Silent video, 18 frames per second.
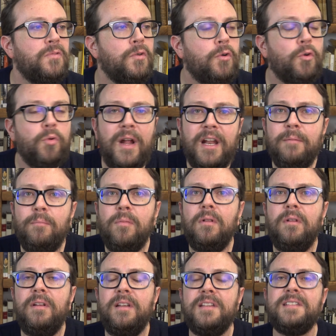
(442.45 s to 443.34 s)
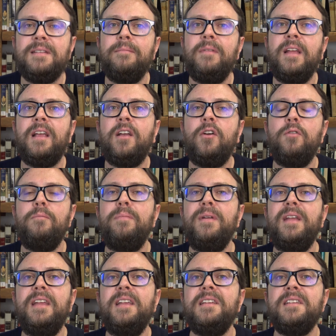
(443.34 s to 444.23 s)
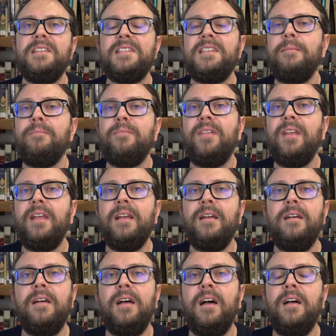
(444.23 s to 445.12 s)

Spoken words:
credible, it could be something